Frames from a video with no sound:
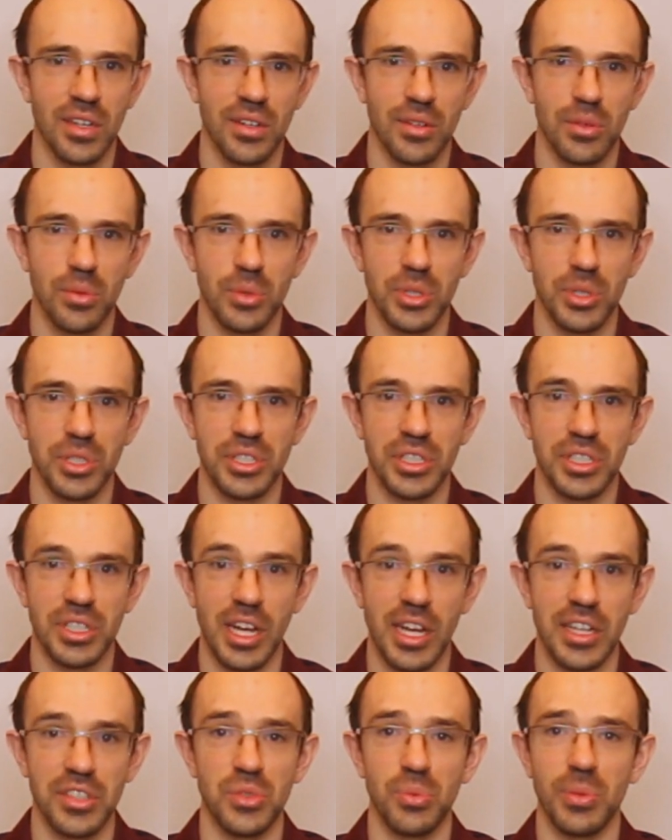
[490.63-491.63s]
which,
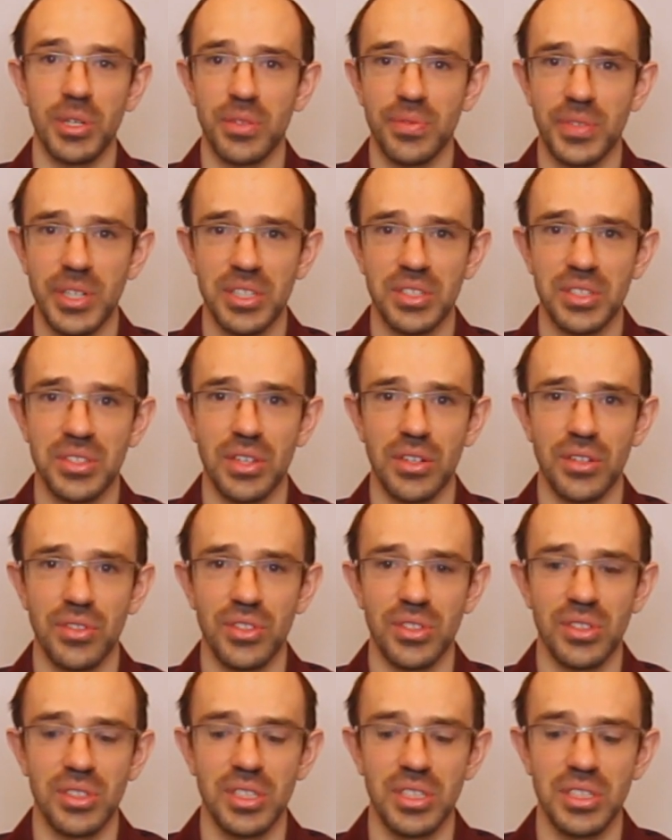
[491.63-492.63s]
as you might have guessed, are the
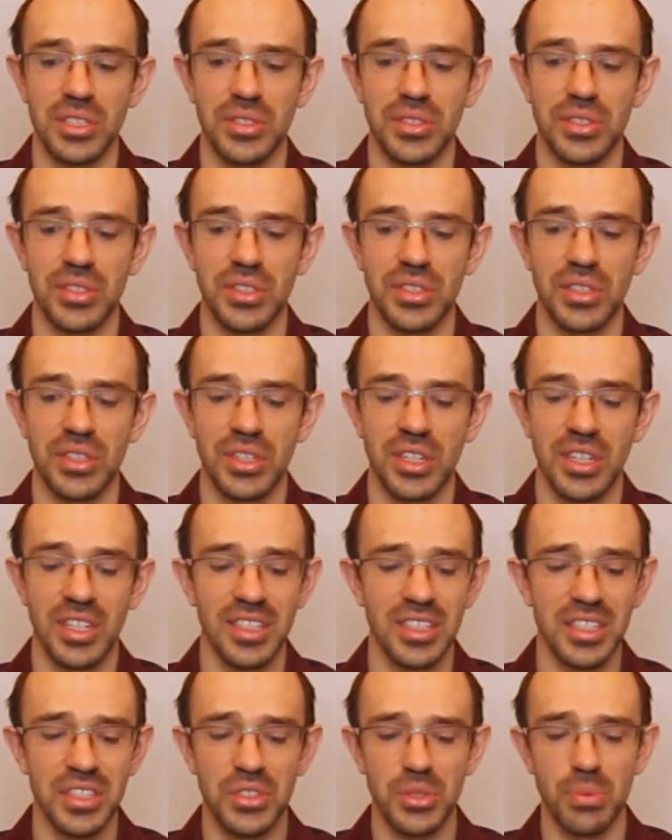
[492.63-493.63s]
least
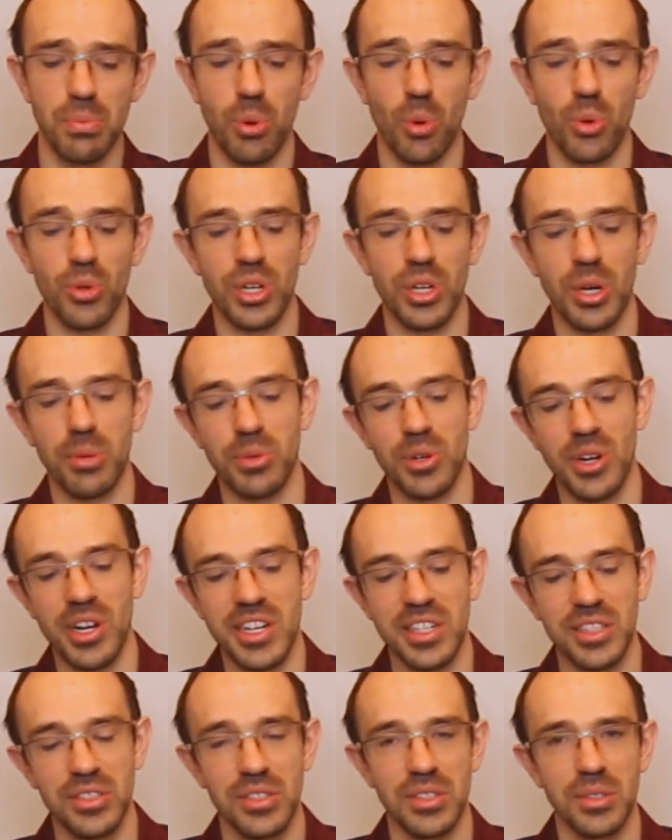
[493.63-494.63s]
important
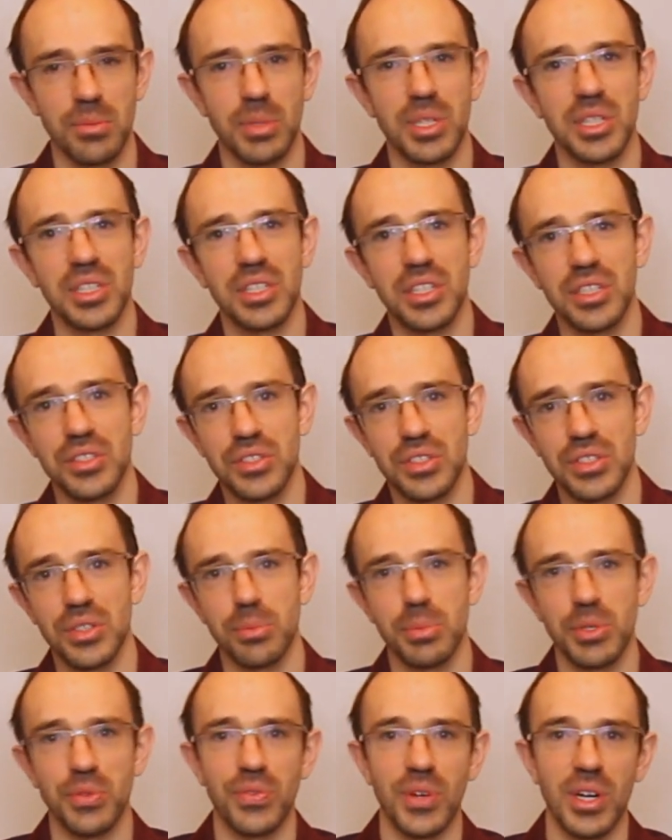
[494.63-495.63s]
upgrades, but it could still
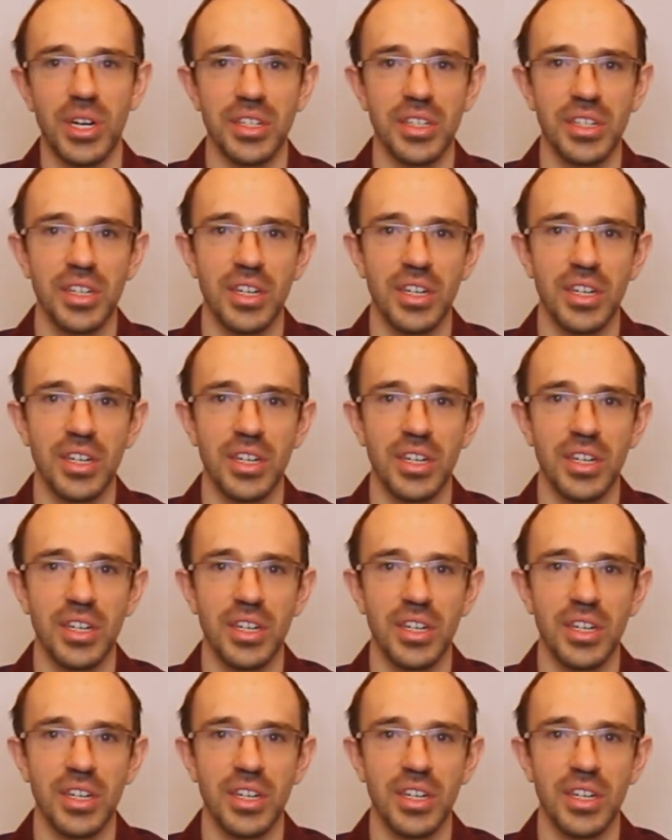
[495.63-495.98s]
be fun.